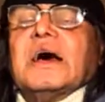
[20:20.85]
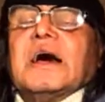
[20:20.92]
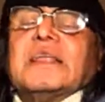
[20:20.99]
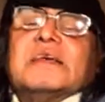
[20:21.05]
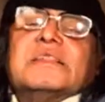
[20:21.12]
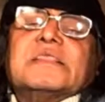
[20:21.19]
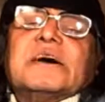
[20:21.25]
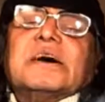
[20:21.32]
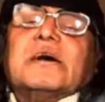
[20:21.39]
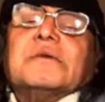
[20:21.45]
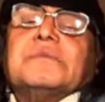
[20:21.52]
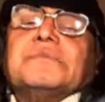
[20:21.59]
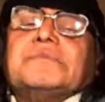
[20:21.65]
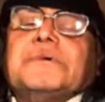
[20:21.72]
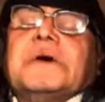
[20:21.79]
And in
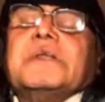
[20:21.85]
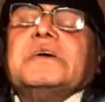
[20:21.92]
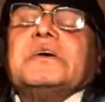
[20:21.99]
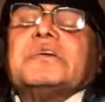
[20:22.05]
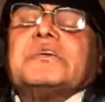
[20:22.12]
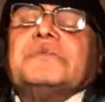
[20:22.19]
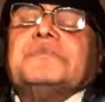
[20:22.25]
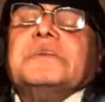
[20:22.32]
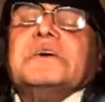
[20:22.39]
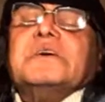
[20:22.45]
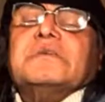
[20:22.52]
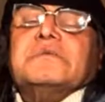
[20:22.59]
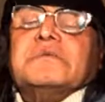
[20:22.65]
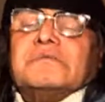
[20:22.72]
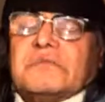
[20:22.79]
the period of
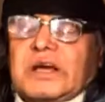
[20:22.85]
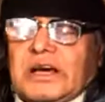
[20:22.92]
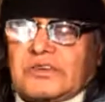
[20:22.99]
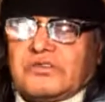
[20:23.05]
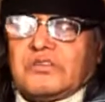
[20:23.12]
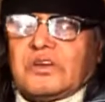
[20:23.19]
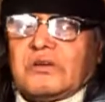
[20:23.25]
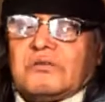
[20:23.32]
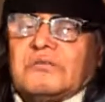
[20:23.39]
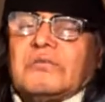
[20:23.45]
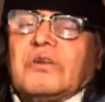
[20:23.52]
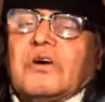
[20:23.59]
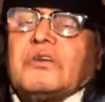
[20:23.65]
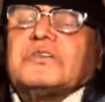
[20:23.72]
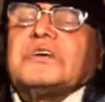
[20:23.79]
the actual
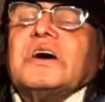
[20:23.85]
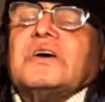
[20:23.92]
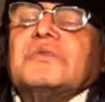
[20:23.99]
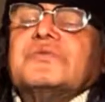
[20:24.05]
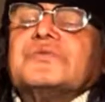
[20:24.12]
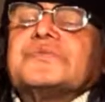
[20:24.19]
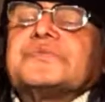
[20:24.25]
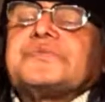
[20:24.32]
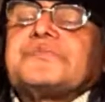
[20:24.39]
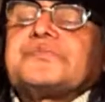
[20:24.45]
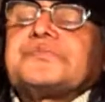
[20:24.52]
lockdowns,